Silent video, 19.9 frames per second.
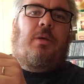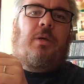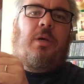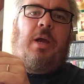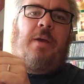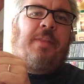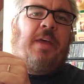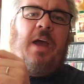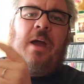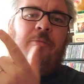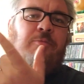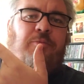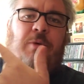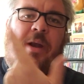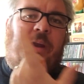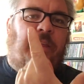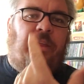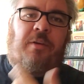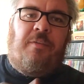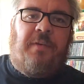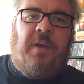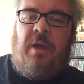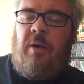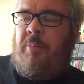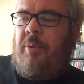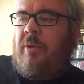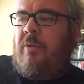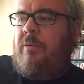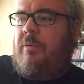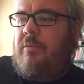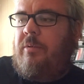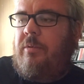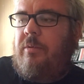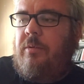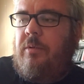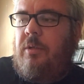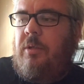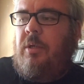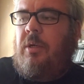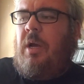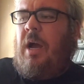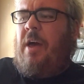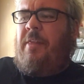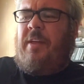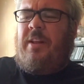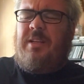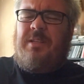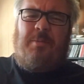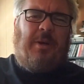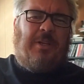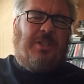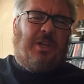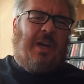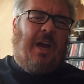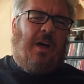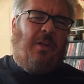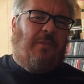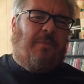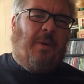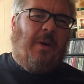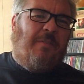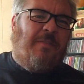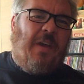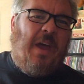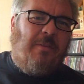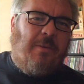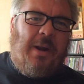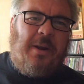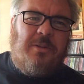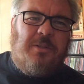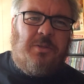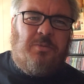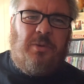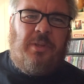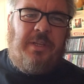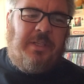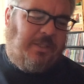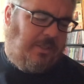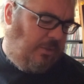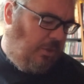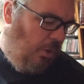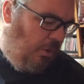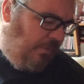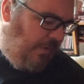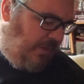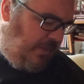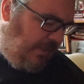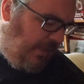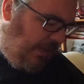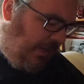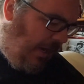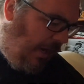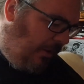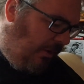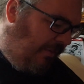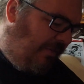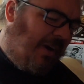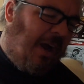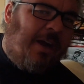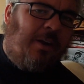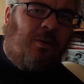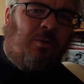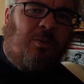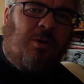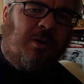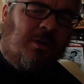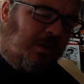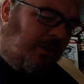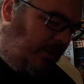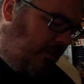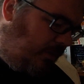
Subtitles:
And they have readily available. I think there's a bunch of color. Fat Records has really dove into the color vinyl world,